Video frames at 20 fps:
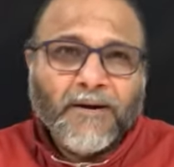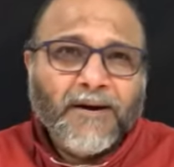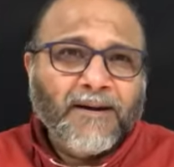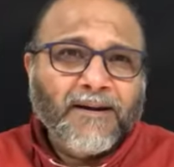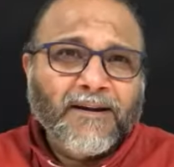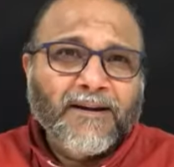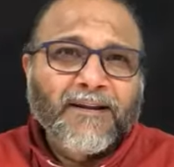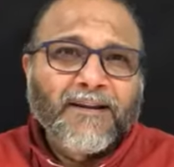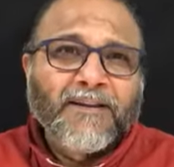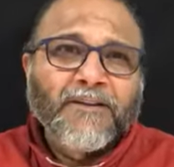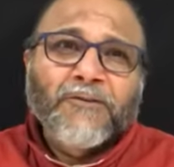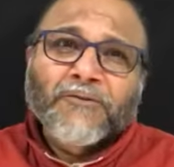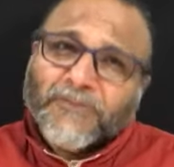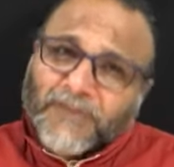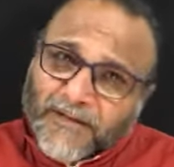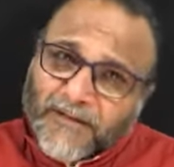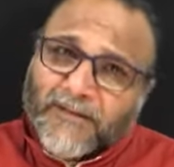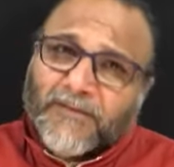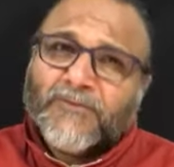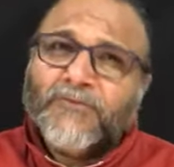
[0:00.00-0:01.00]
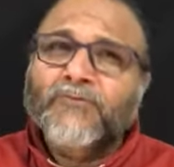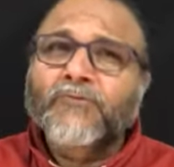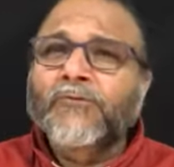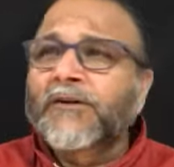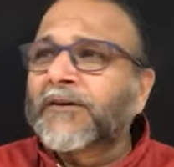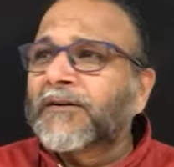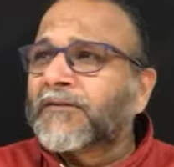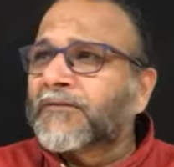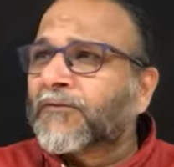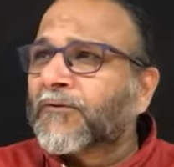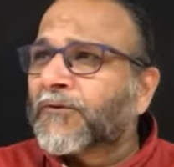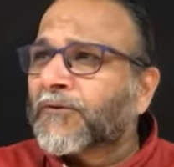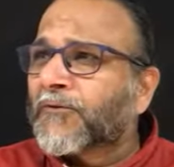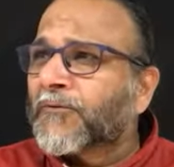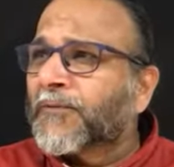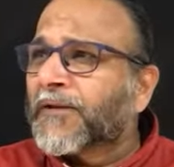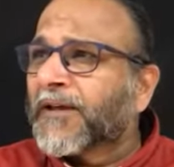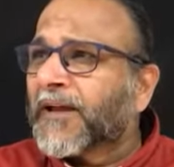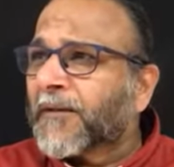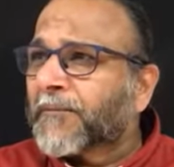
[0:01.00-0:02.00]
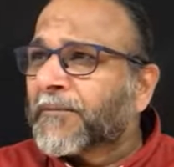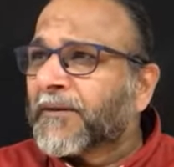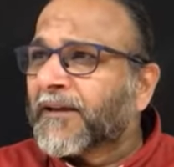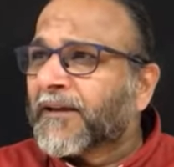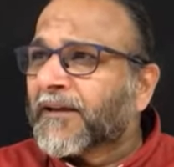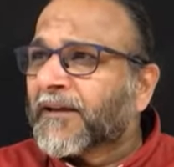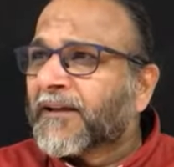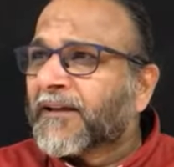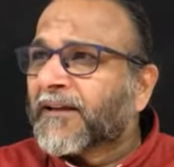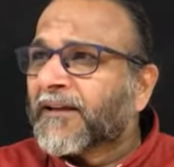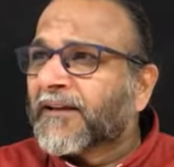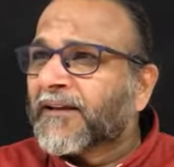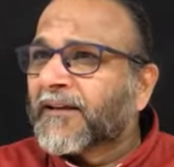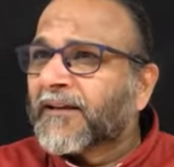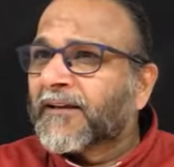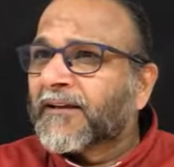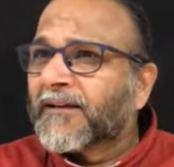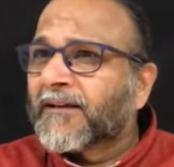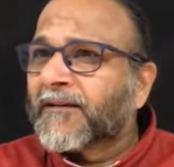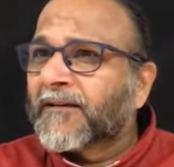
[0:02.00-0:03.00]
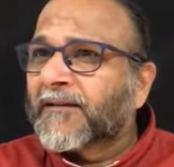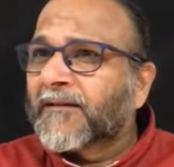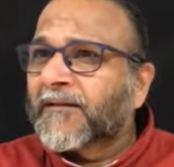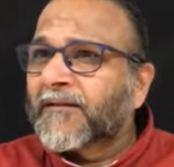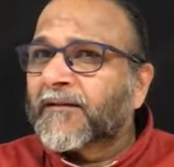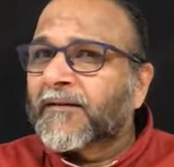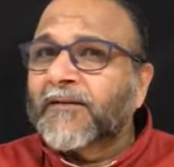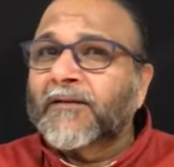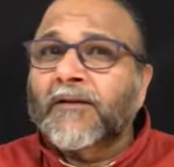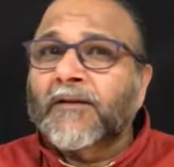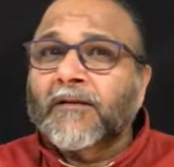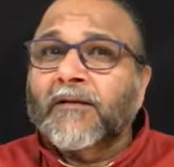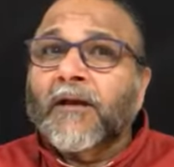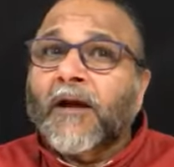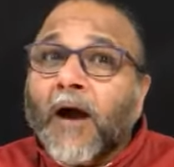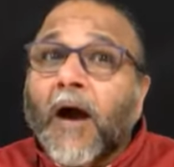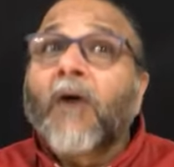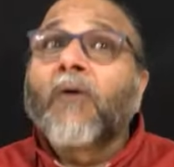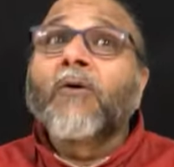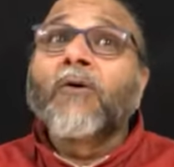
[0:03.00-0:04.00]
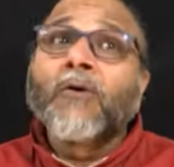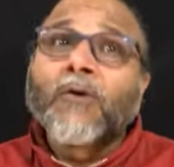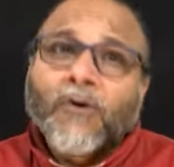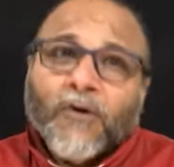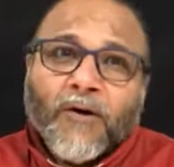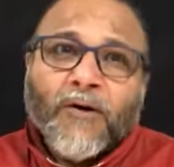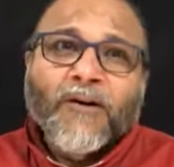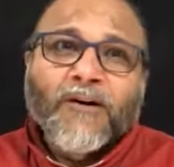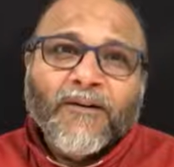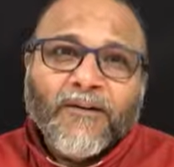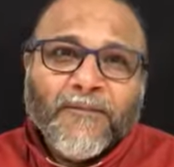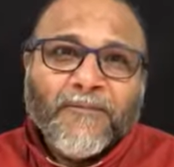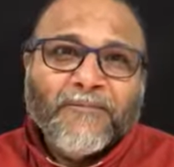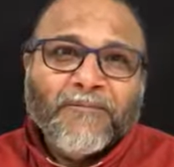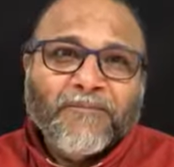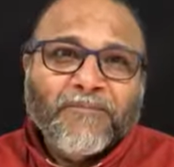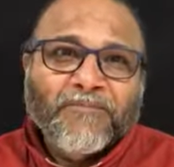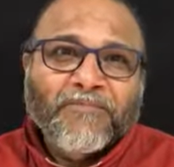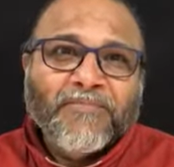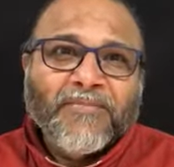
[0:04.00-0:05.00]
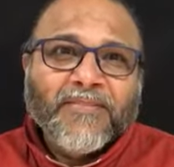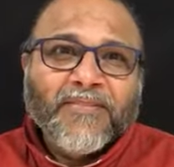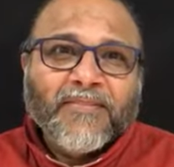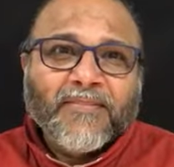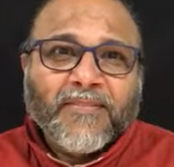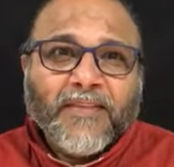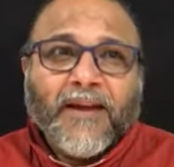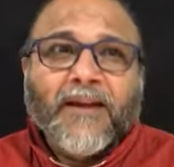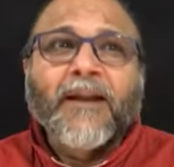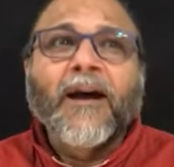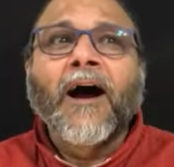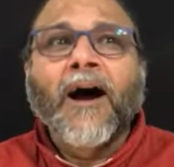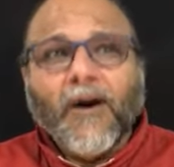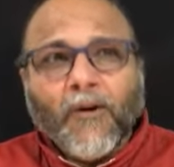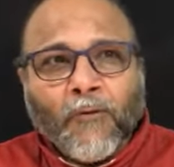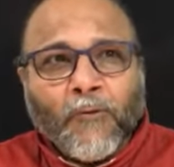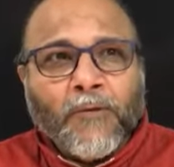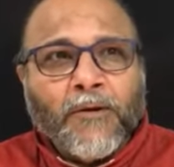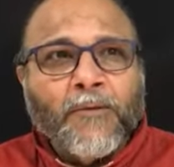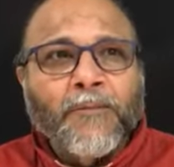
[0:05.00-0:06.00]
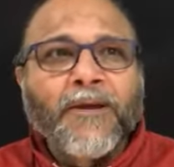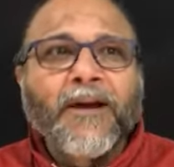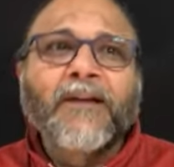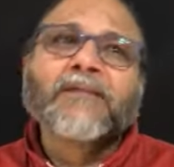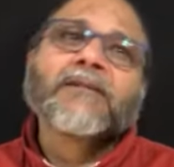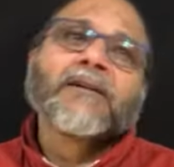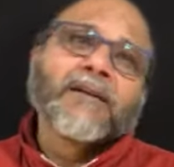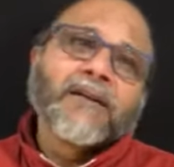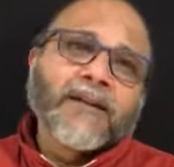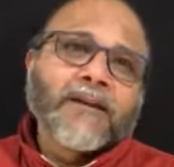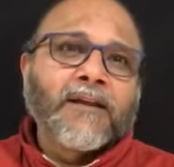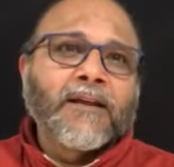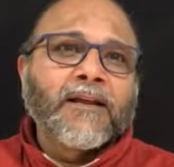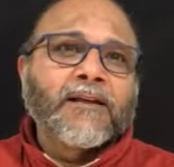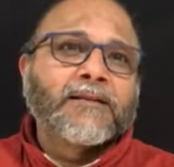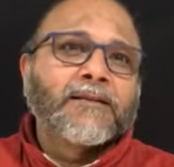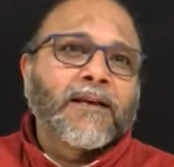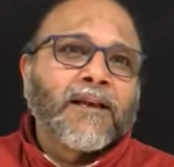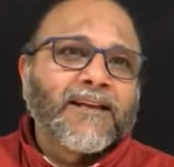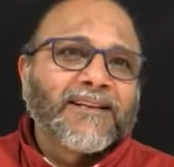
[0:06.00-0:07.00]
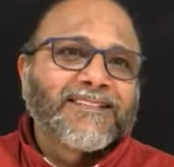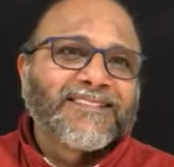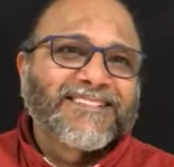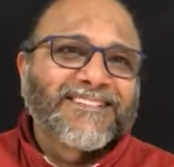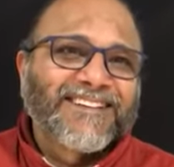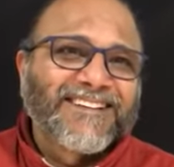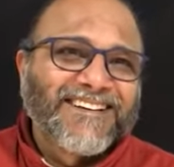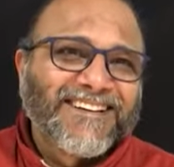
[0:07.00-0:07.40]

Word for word: But you think the student is going to be happy? He says, how? that how will be answered in next class.